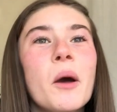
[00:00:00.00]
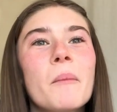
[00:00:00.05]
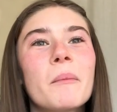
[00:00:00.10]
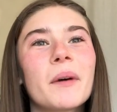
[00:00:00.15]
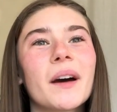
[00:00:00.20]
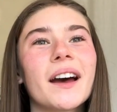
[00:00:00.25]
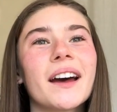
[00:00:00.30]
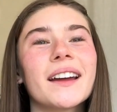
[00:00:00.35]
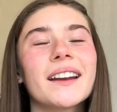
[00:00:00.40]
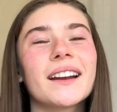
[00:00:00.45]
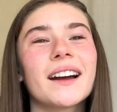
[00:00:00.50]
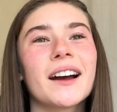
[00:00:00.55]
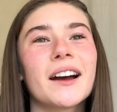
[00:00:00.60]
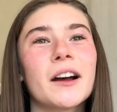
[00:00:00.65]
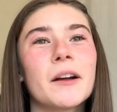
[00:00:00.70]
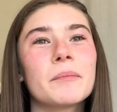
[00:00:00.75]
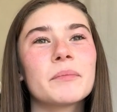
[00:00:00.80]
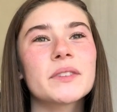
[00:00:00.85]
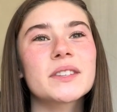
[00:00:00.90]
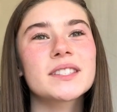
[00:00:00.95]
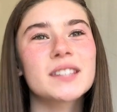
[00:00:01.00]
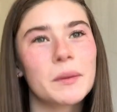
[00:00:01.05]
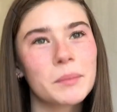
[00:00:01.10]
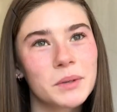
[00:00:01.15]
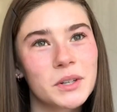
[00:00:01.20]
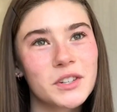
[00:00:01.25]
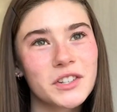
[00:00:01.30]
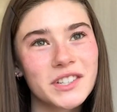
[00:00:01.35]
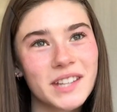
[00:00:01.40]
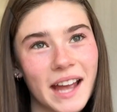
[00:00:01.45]
But
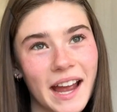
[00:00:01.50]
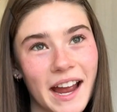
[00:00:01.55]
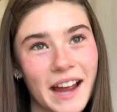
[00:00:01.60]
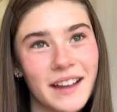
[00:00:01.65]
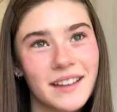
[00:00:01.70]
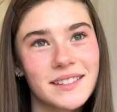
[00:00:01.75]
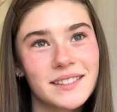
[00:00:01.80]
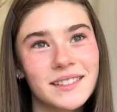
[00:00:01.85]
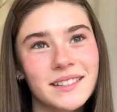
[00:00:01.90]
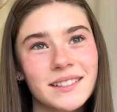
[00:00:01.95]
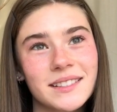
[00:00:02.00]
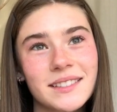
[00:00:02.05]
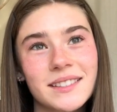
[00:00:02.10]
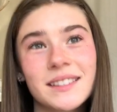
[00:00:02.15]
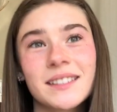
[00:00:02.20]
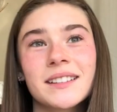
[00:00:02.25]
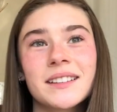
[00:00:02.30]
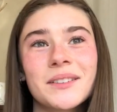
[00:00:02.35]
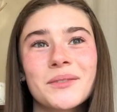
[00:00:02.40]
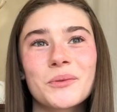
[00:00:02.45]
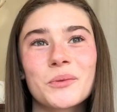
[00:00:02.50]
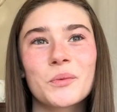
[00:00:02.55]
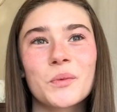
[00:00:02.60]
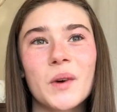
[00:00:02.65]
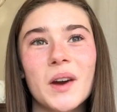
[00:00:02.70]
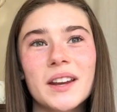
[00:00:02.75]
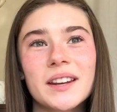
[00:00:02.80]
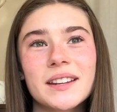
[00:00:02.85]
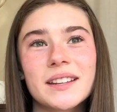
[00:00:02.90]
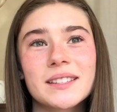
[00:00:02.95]
Supters asks,
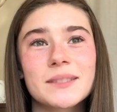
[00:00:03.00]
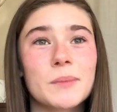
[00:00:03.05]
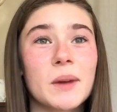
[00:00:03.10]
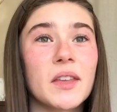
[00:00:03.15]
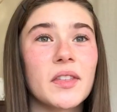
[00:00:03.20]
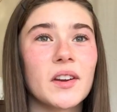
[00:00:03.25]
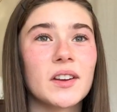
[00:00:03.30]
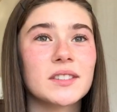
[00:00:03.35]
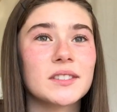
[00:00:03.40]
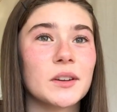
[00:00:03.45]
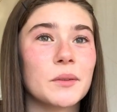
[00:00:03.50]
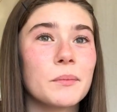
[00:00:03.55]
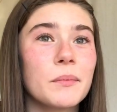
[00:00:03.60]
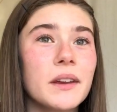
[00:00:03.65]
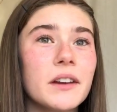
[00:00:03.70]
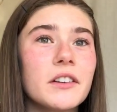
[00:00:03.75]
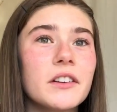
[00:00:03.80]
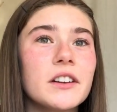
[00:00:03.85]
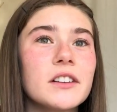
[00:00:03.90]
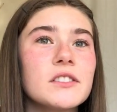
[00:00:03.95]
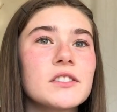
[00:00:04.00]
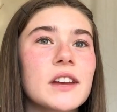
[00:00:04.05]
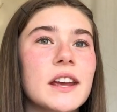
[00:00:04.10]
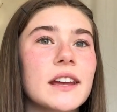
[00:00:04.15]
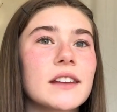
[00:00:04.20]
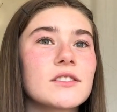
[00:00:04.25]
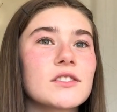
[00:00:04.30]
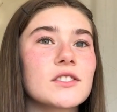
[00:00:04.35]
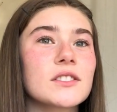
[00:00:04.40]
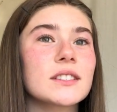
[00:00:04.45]
what is my thoughts on marriage
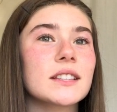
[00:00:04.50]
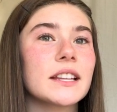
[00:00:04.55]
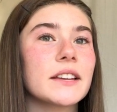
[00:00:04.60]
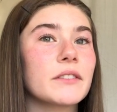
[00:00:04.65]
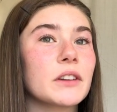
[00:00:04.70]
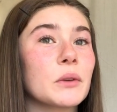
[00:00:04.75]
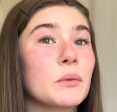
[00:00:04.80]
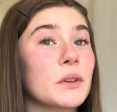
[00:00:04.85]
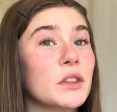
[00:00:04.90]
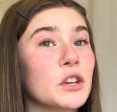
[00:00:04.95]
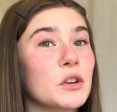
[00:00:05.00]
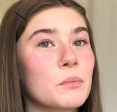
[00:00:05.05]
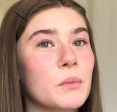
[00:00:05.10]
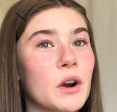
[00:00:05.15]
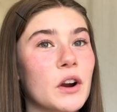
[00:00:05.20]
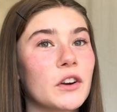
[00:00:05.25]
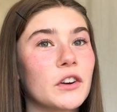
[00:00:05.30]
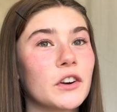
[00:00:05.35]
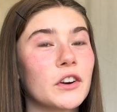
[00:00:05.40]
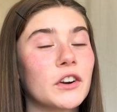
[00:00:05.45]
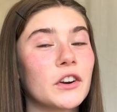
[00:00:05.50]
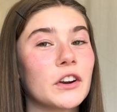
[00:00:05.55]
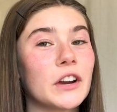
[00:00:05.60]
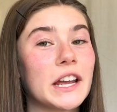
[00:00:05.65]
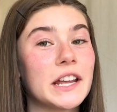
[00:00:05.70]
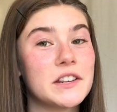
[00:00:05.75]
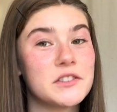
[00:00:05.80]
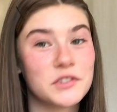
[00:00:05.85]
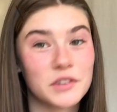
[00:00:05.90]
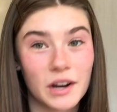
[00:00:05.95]
and just living with your partner
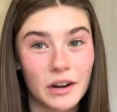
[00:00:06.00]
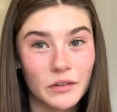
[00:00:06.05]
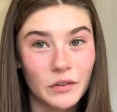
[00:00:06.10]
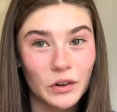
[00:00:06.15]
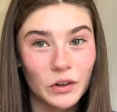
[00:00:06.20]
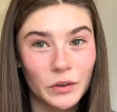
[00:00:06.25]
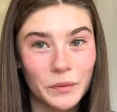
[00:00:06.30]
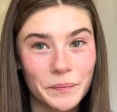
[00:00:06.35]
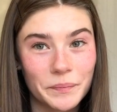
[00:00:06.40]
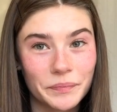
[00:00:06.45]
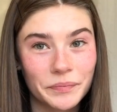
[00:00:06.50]
in general?